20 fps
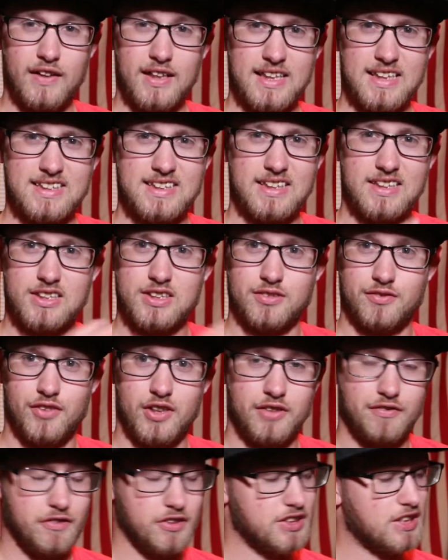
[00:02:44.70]
like I said, this is the
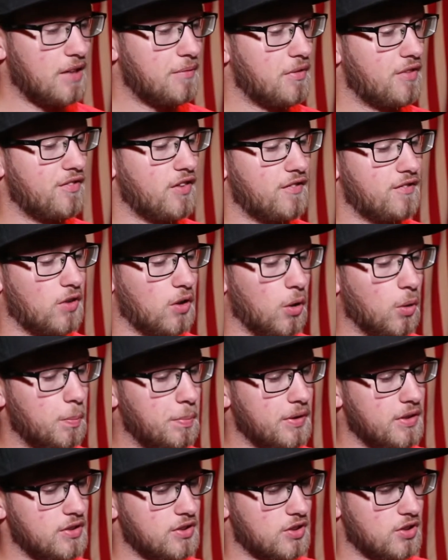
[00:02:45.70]
very first time I've ever
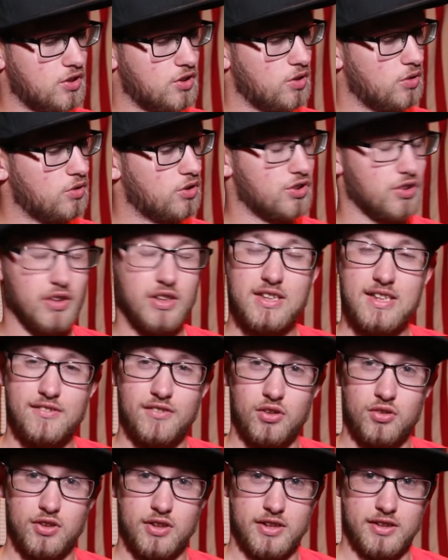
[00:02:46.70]
opened this controller, so let's have
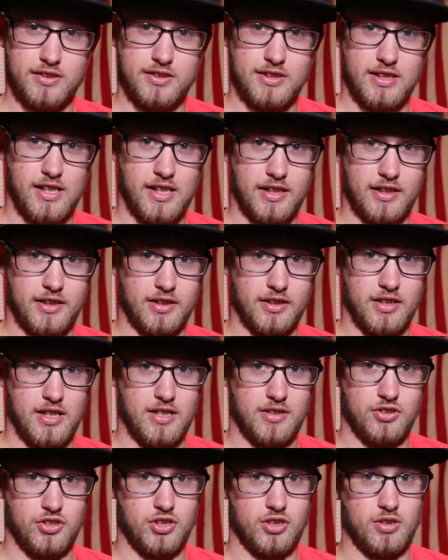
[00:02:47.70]
a look inside
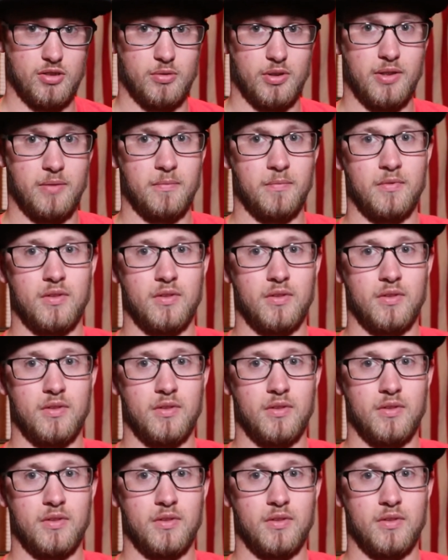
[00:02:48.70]
here, shall we?